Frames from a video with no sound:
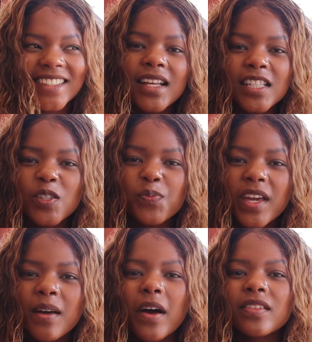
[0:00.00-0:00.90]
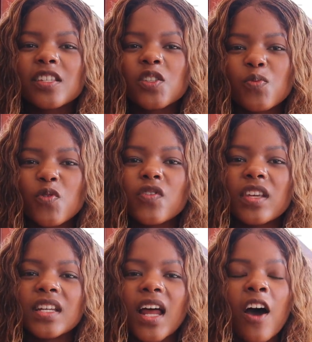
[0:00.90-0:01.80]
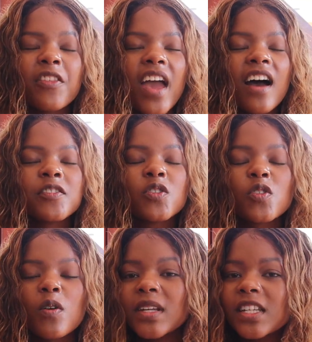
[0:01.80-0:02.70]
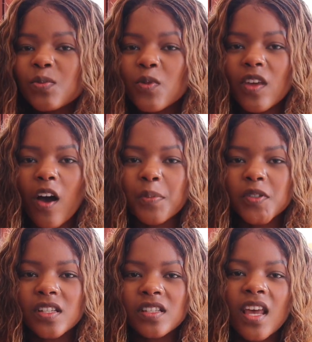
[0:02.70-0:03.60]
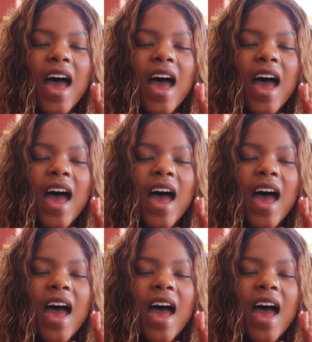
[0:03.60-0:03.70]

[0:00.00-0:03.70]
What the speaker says: let's speak about the smoothie. Now they have so many smoothie options,